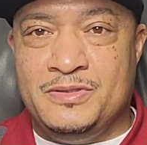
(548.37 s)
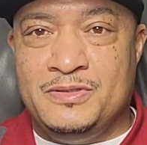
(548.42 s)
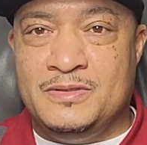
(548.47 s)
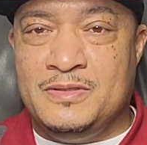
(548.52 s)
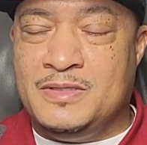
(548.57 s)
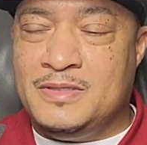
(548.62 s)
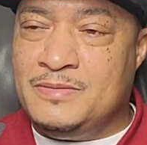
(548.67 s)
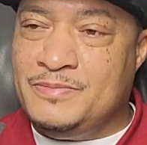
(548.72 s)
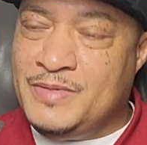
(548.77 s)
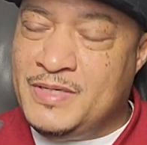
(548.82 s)
You
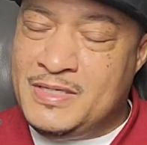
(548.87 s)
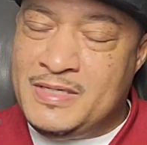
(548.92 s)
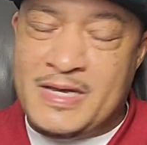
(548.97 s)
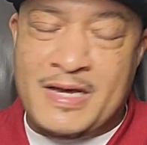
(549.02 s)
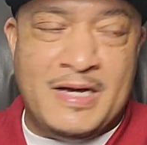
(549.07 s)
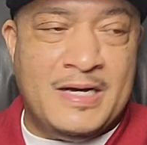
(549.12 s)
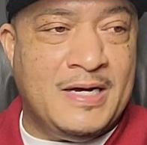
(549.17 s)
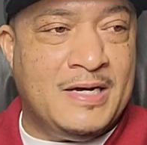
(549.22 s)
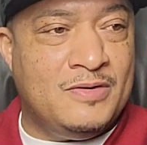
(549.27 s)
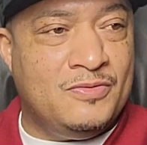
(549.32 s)
know what I mean?
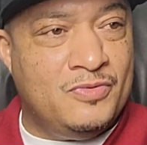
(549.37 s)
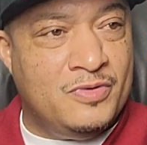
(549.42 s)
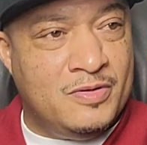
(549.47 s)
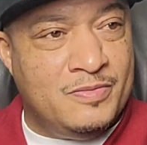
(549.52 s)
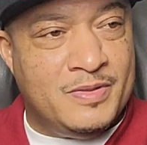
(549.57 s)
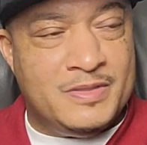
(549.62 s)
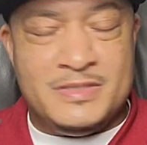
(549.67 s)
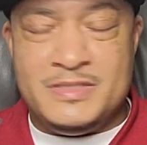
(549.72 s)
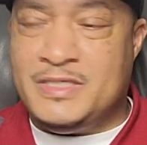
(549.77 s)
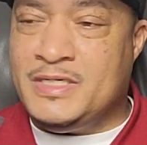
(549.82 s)
Now I got to worry
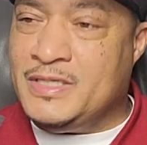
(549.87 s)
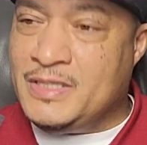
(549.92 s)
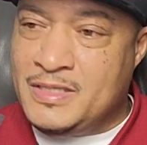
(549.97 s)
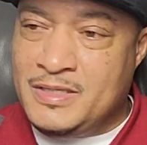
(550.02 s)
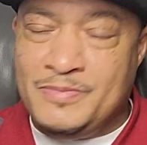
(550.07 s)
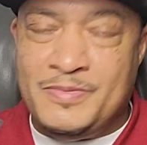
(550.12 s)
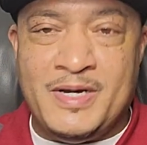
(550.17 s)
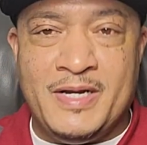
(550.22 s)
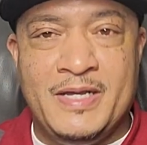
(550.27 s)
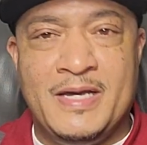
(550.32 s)
about shit.
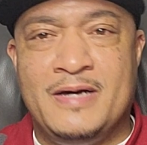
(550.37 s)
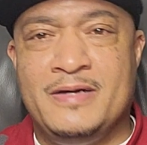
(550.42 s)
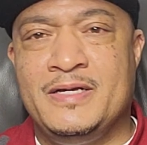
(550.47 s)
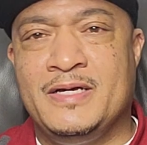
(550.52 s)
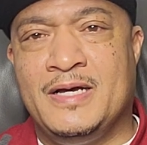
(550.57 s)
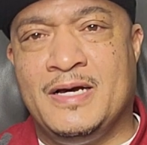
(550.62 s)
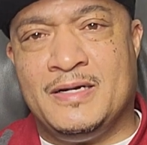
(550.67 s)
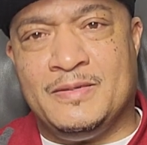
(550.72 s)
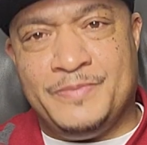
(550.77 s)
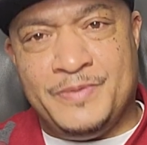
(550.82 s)
Anybody out
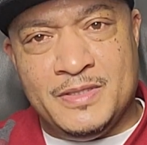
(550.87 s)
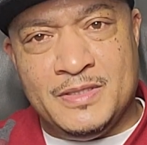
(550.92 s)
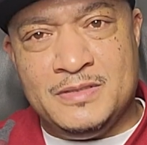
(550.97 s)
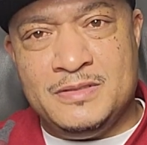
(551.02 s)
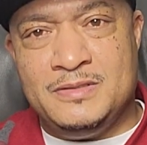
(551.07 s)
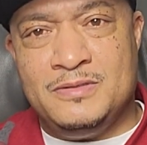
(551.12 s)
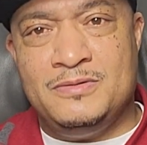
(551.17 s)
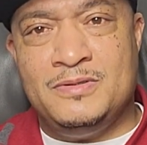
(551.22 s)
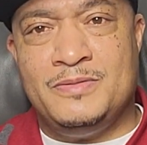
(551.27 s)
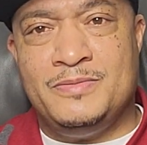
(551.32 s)
here got a
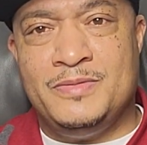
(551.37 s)
pistol?